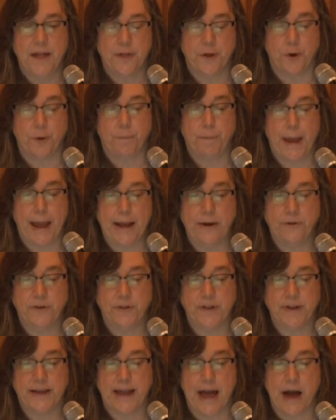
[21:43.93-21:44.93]
that are paid to
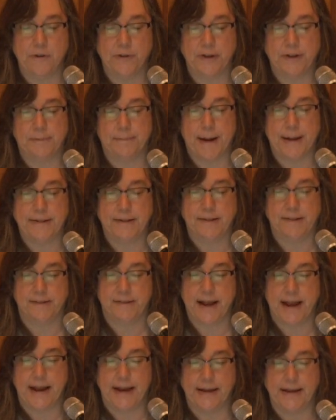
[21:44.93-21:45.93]
the counties by the
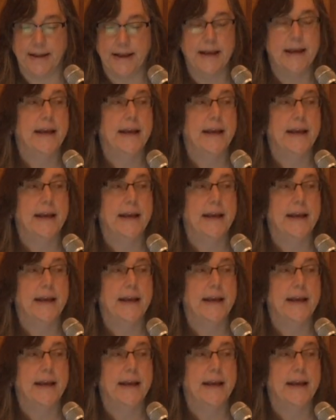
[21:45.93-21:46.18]
state.